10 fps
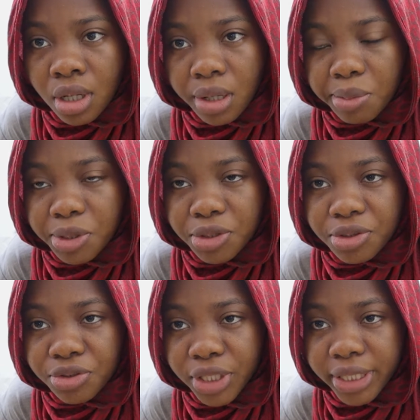I'm in my
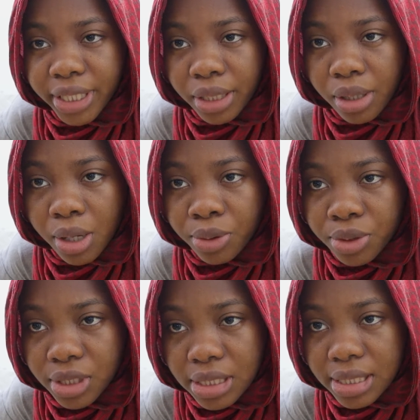studio right now. I
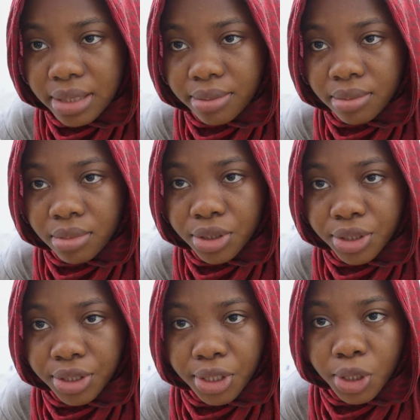want to steam
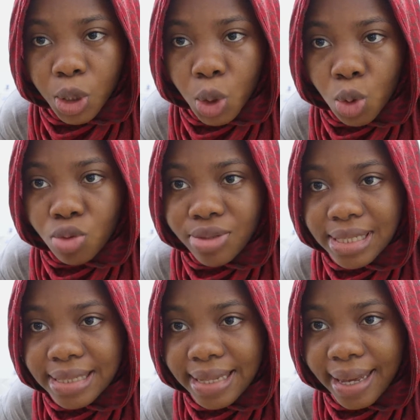the clothes,